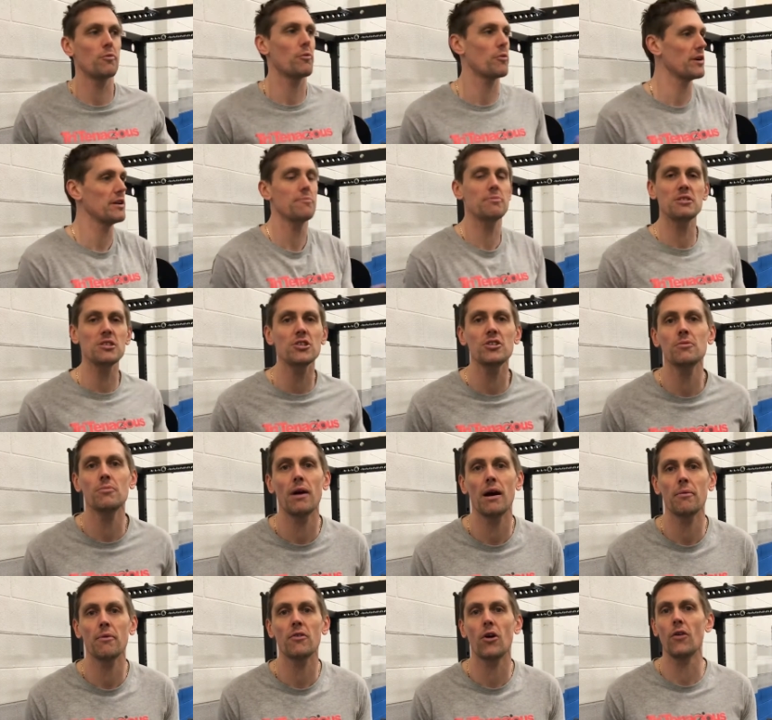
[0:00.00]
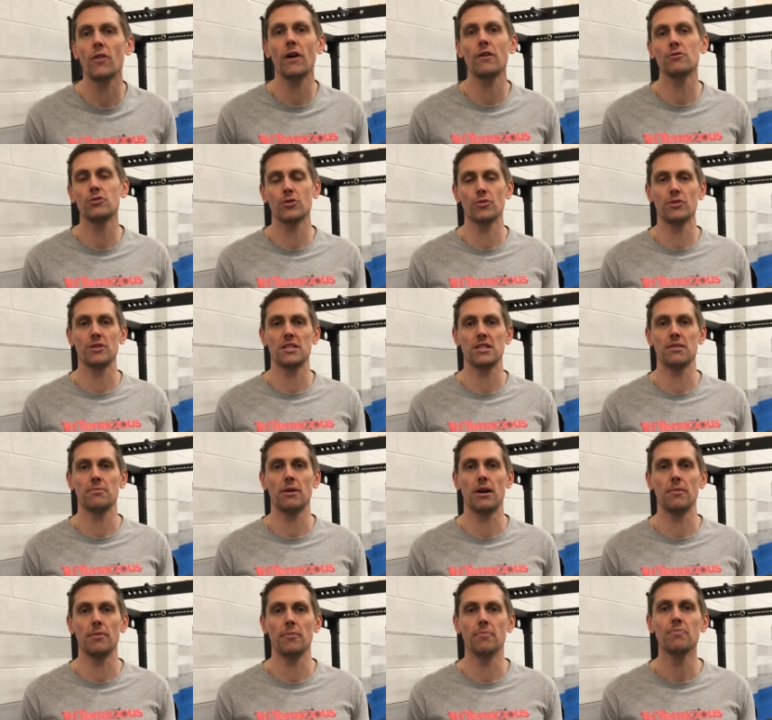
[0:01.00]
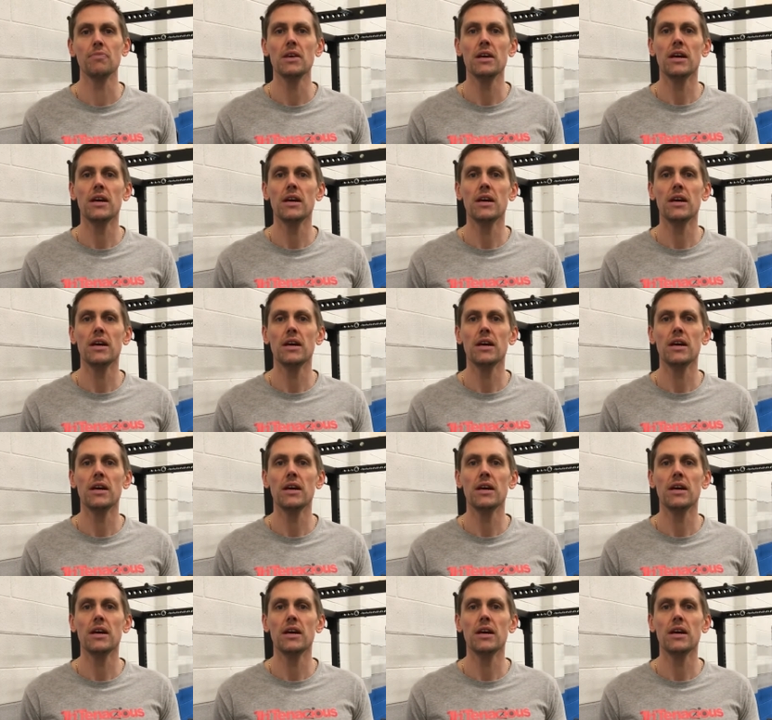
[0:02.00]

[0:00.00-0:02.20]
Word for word: we're in a position where we've got no choice at the moment.